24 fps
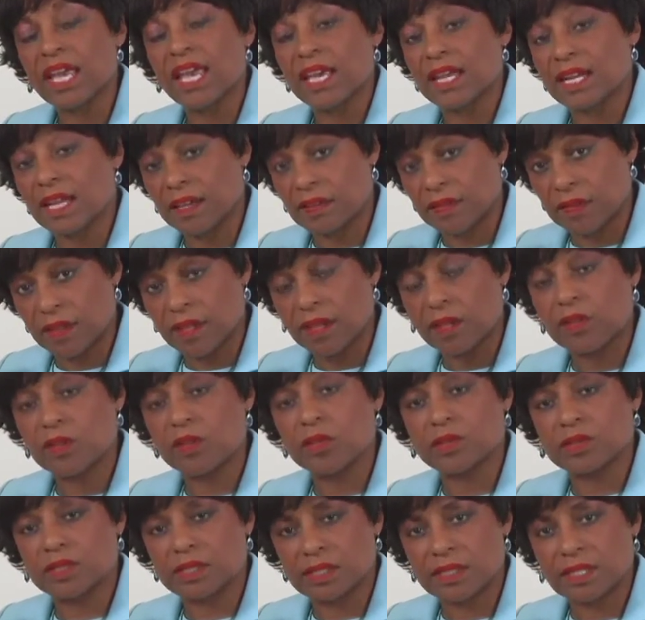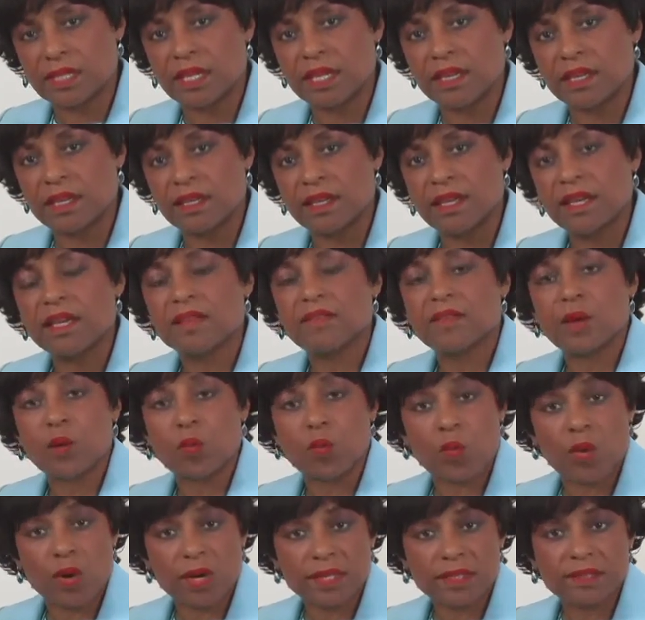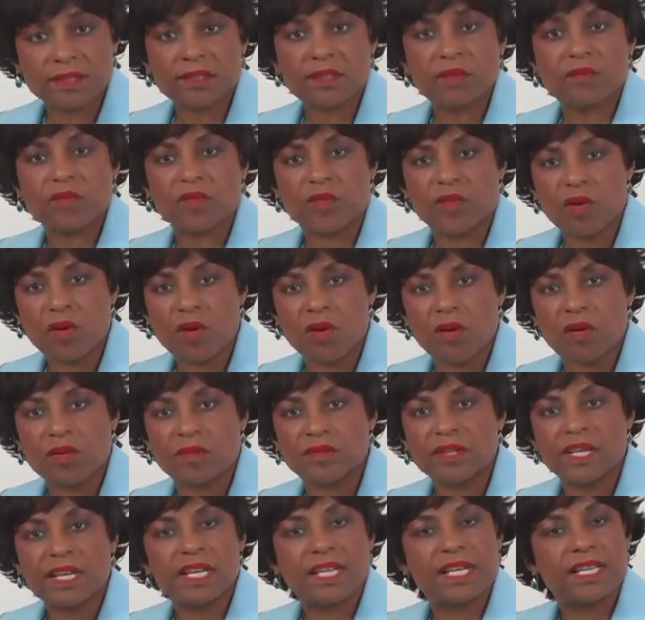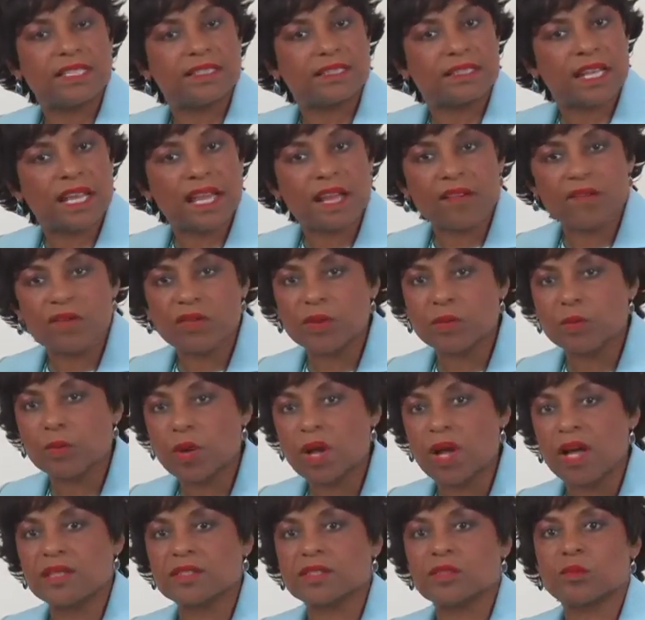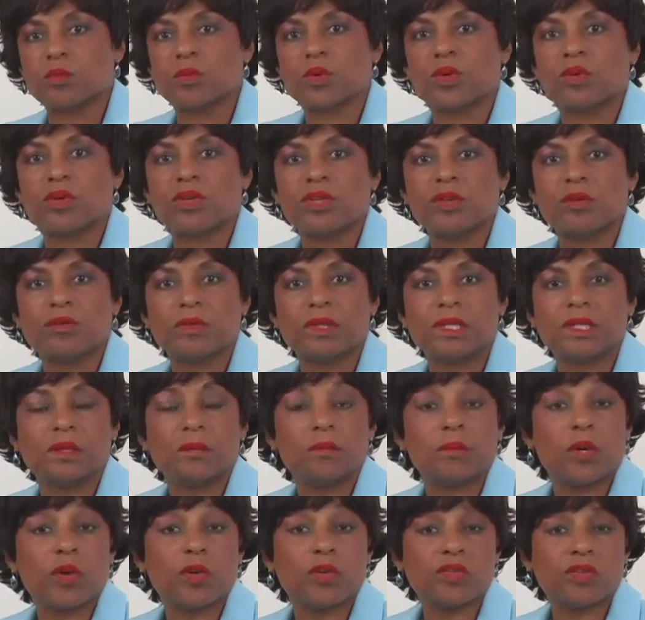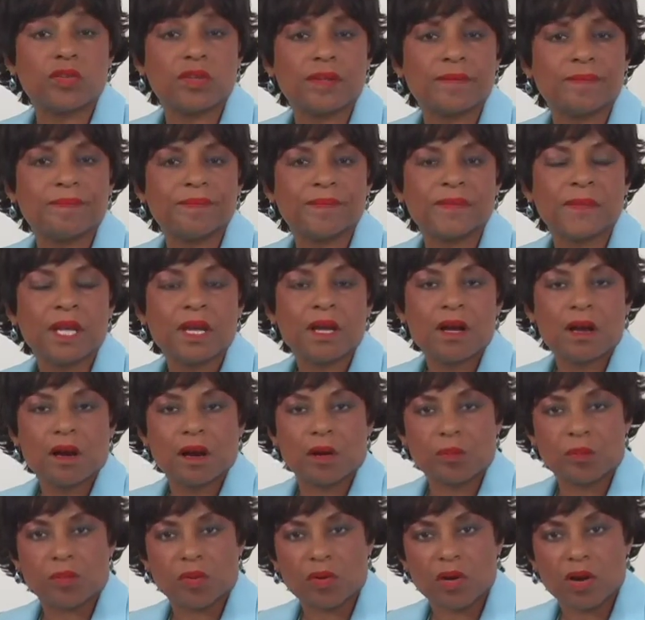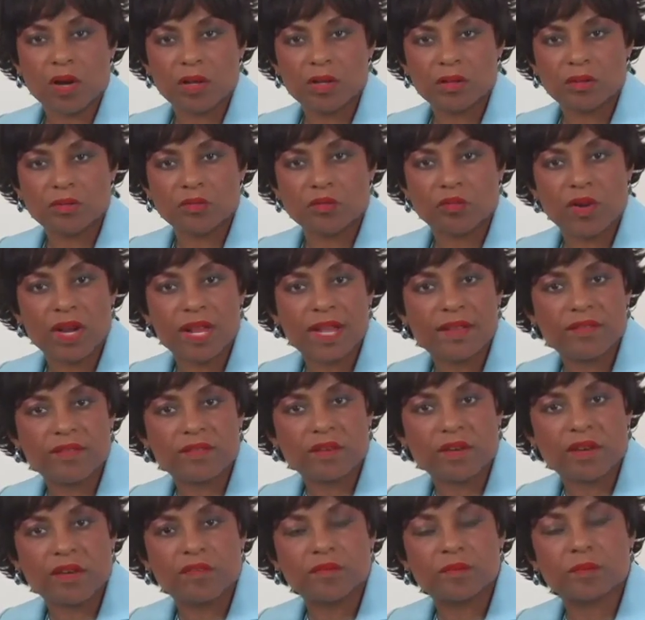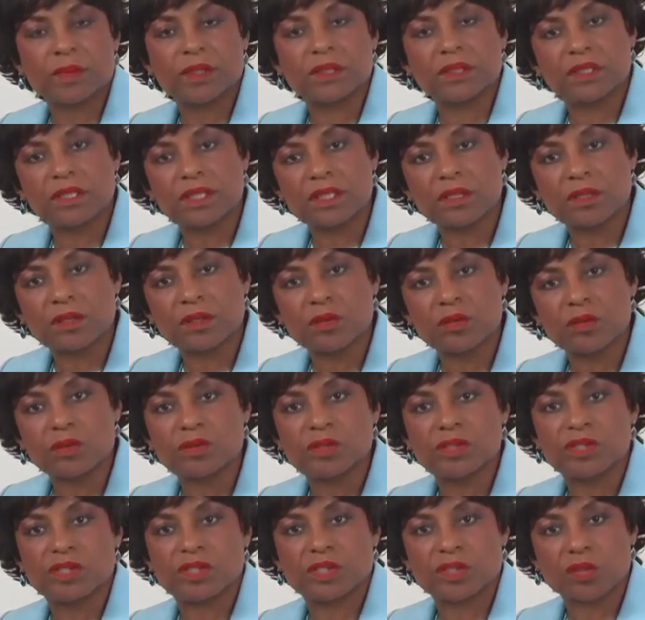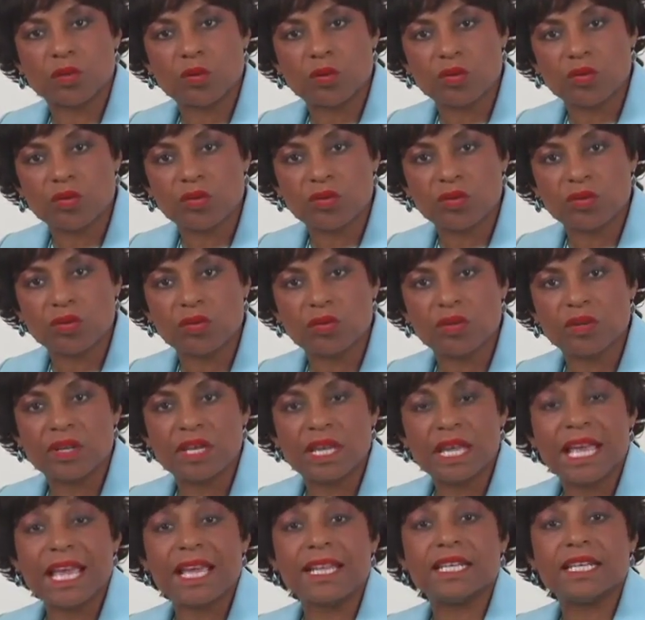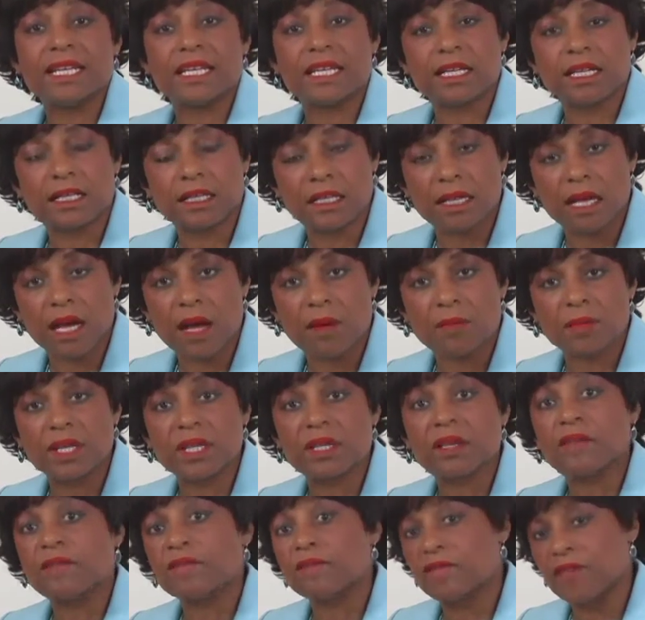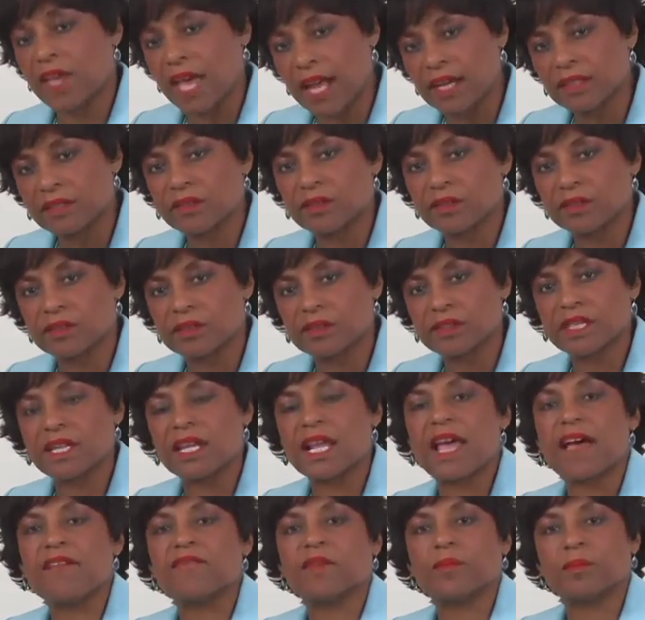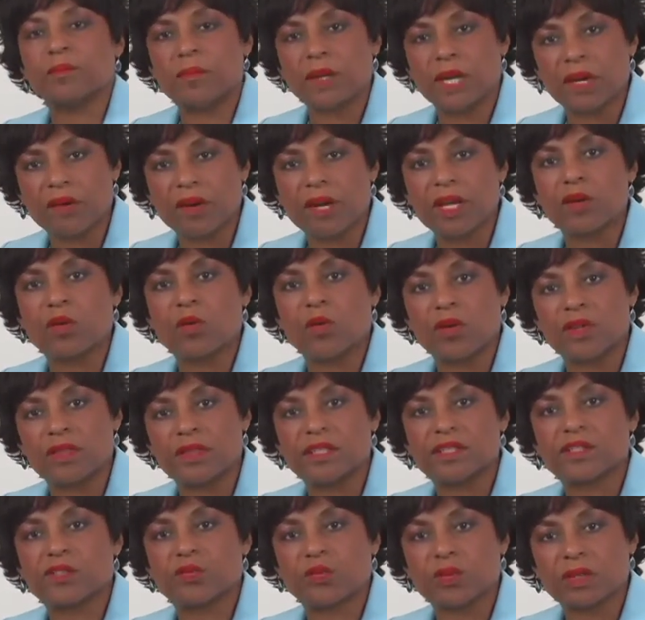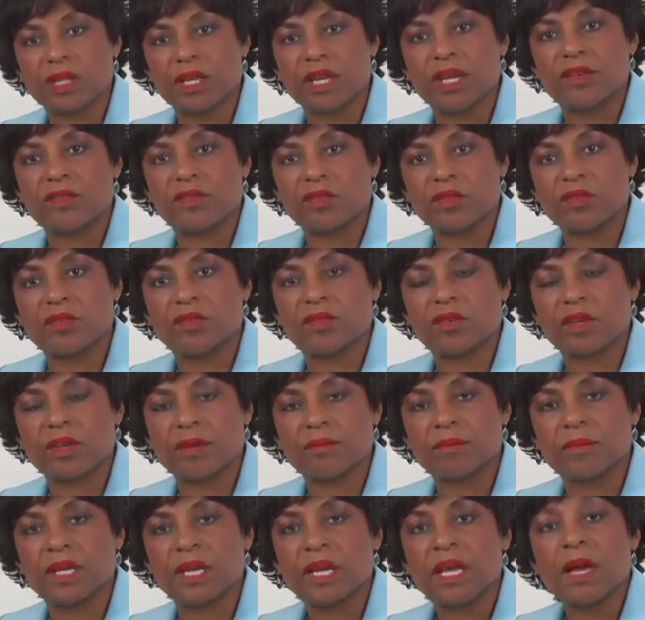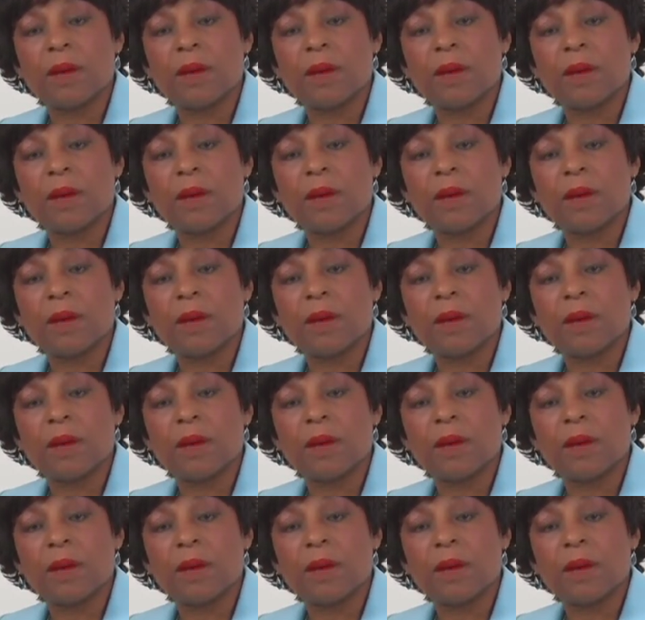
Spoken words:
And I think you'll see that what is involved is every possible human emotion, a broad range of political, social, and economic factors that have a bearing on this relationship.